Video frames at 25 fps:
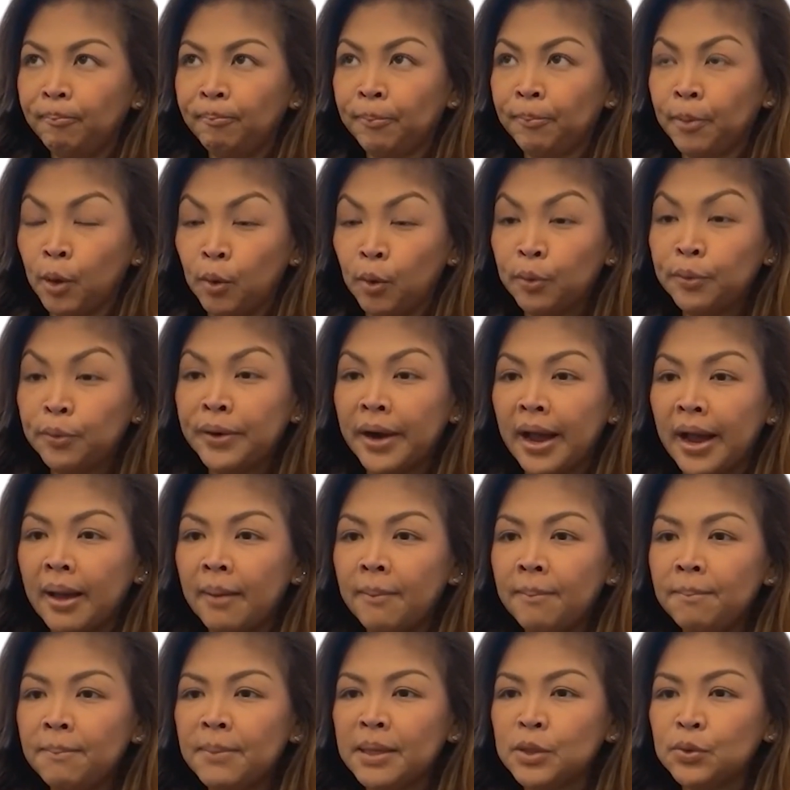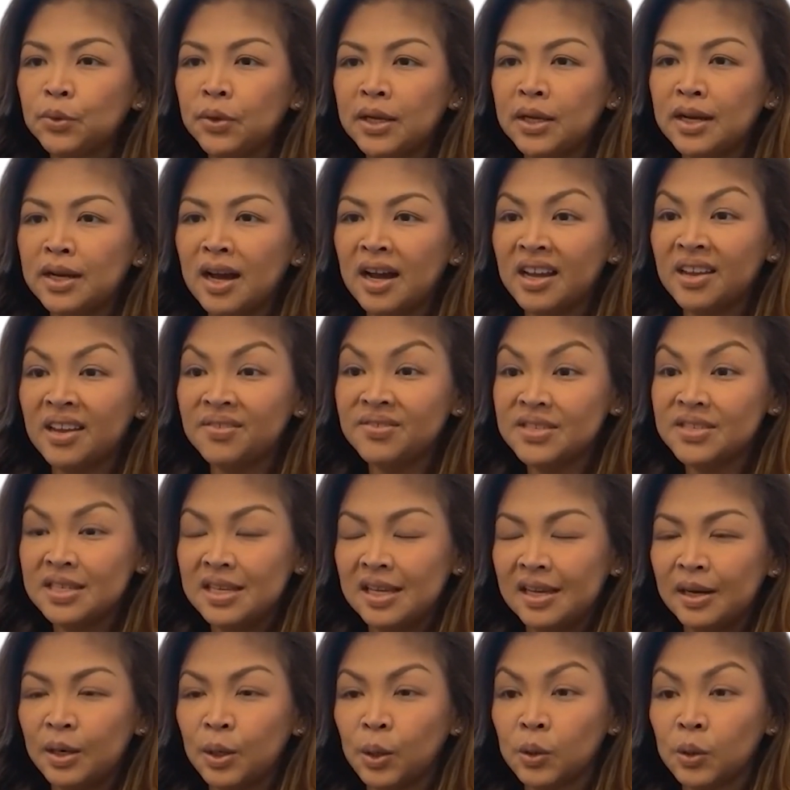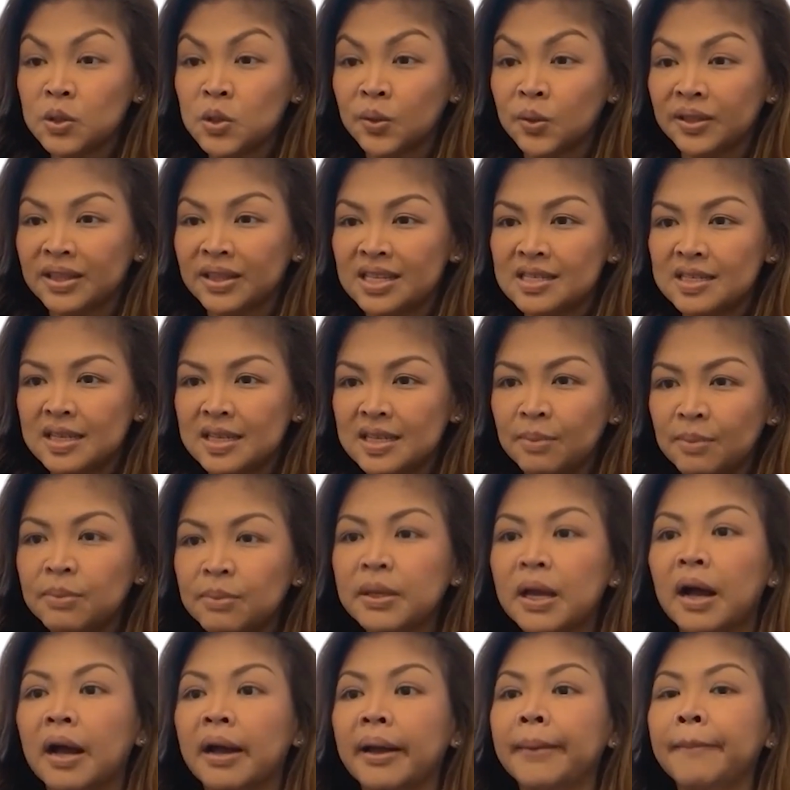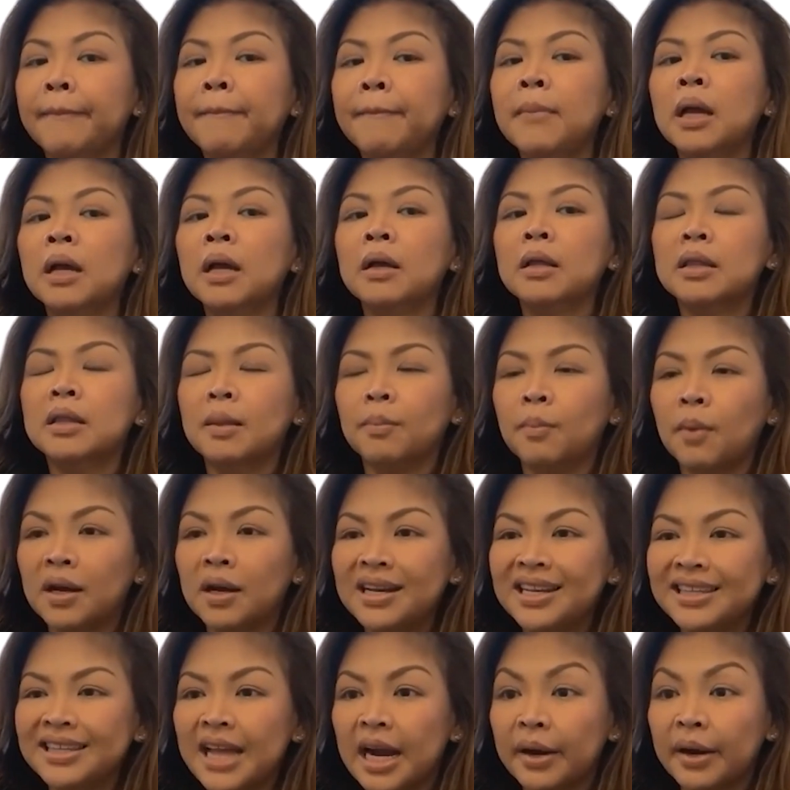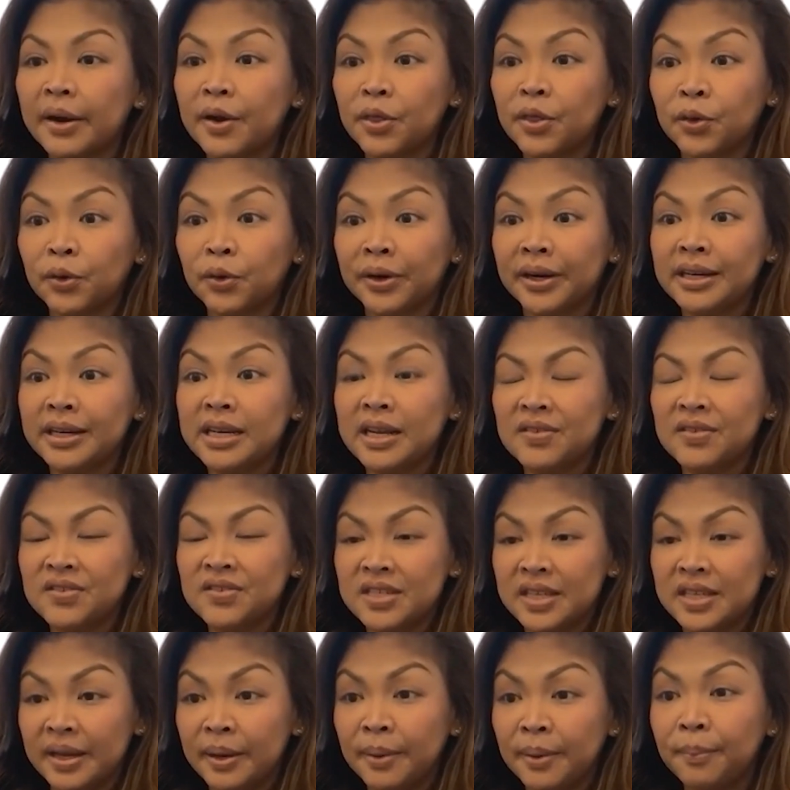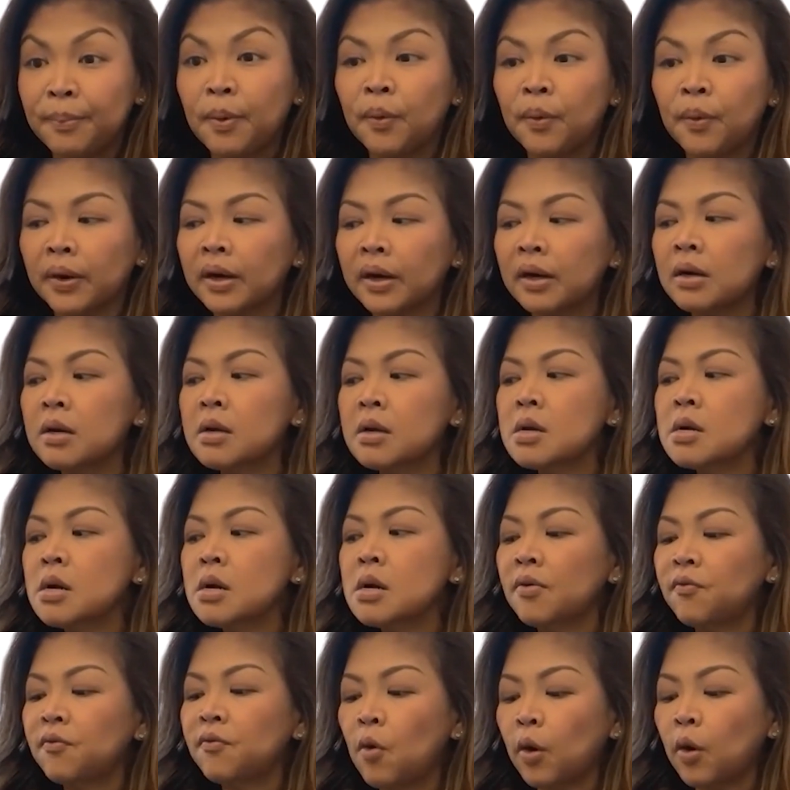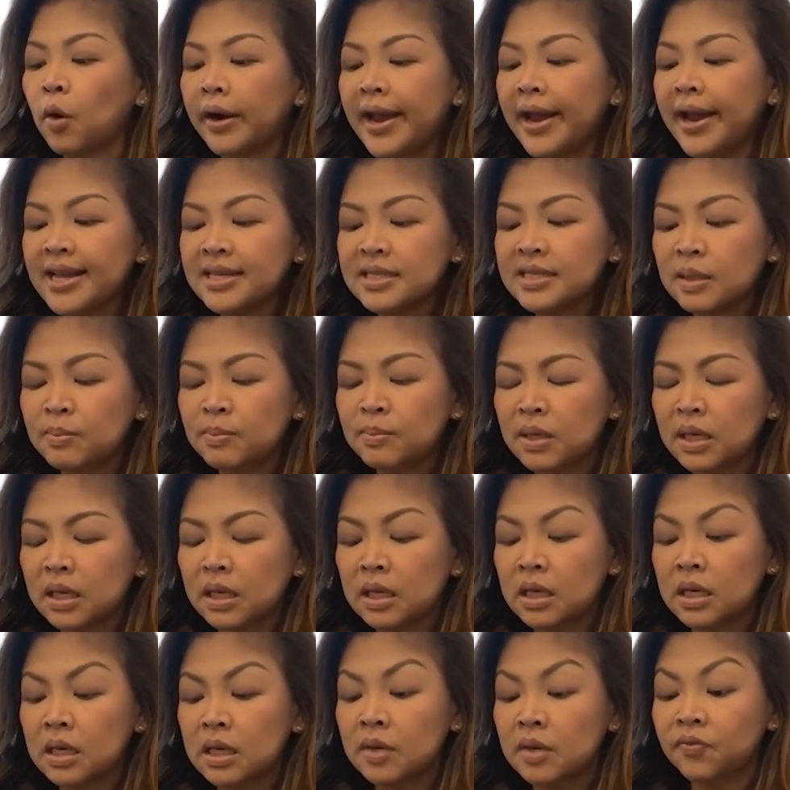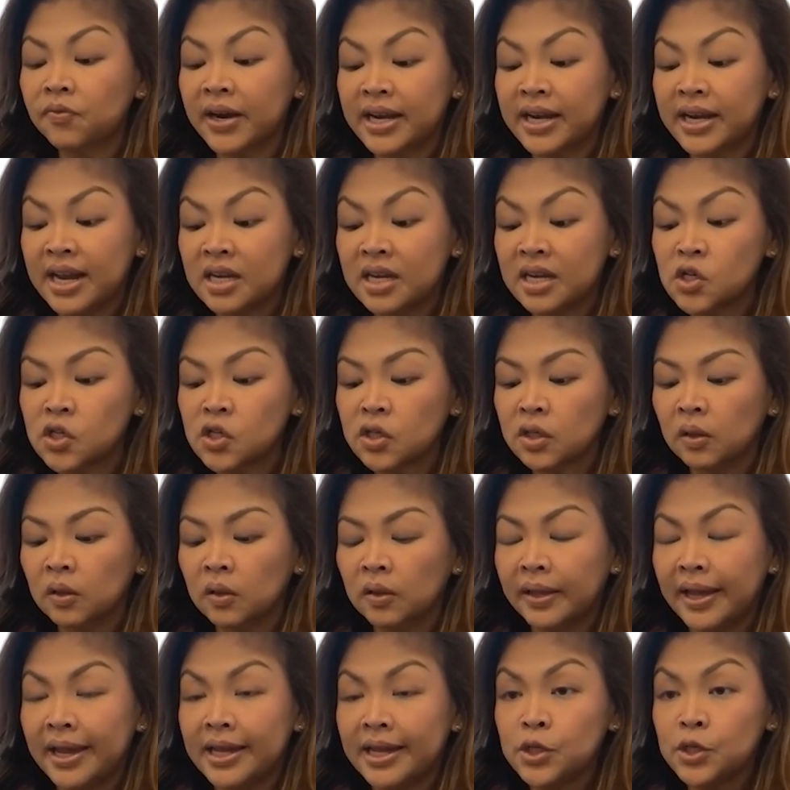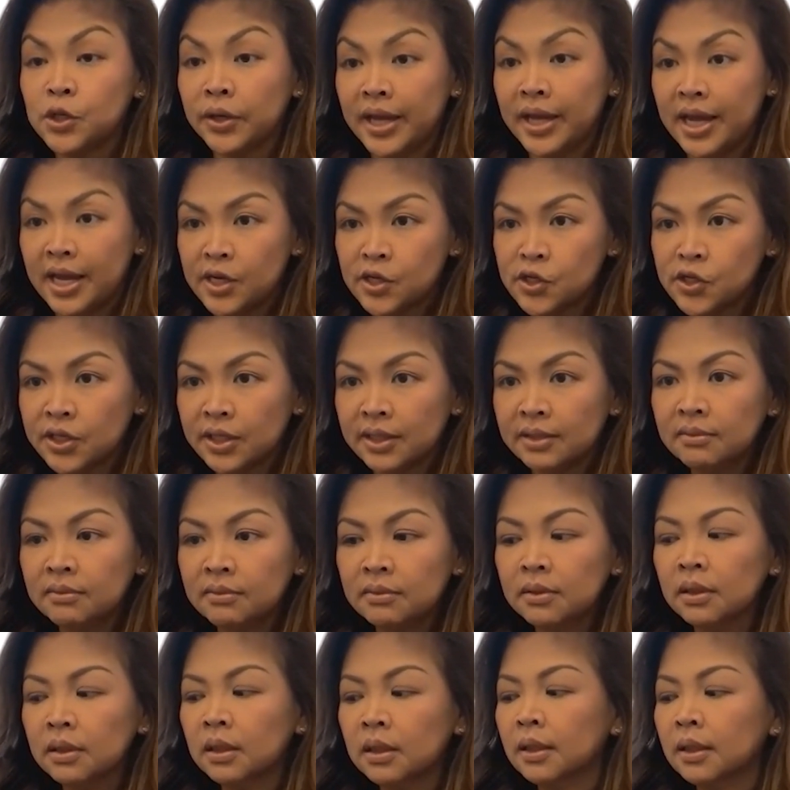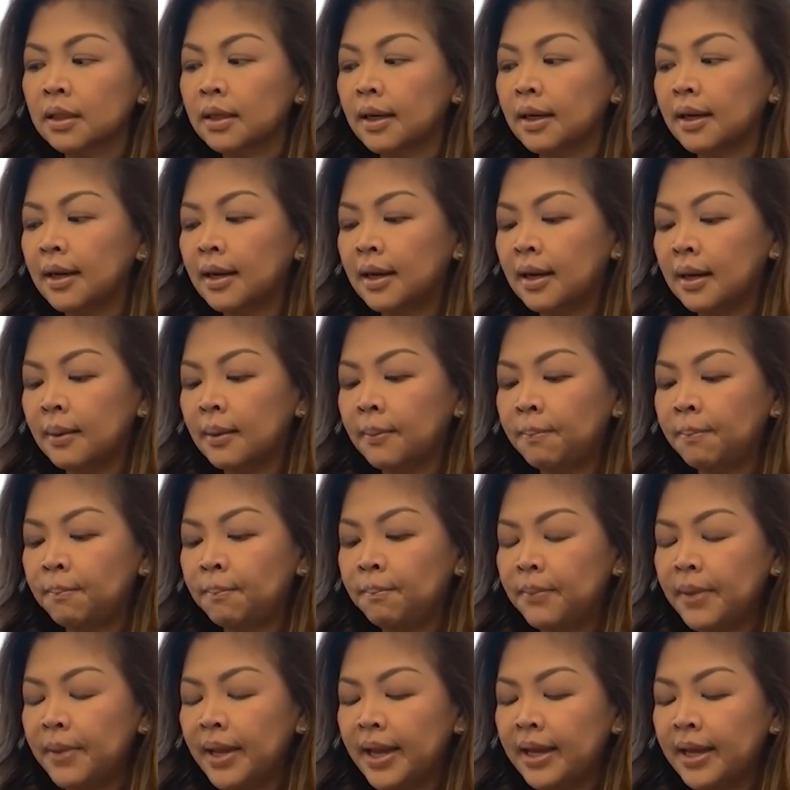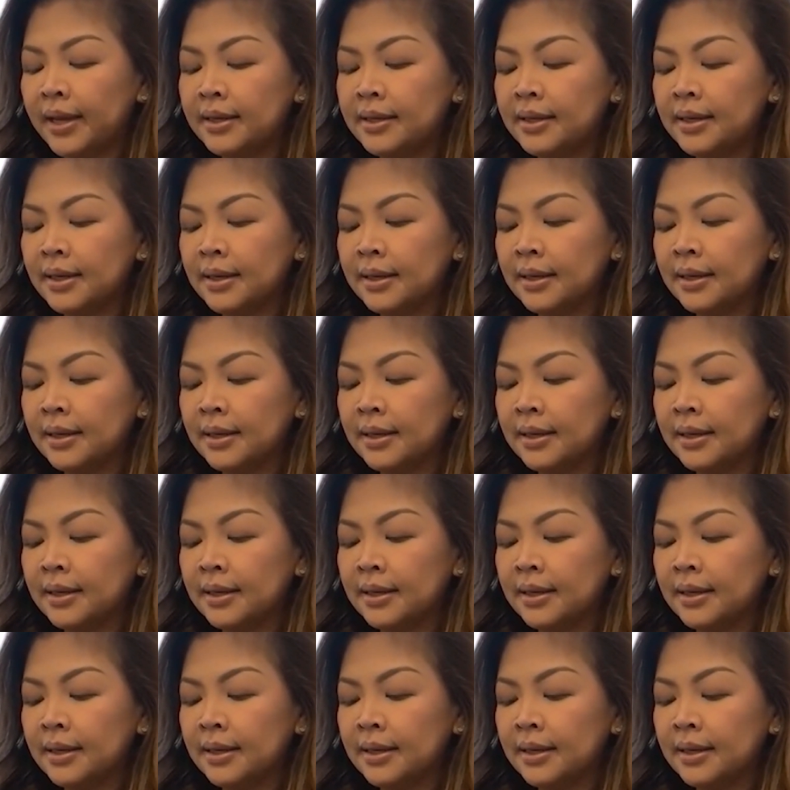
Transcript: program between IFC and also at the same time the Monetary Authority of Singapore for SME financial education. And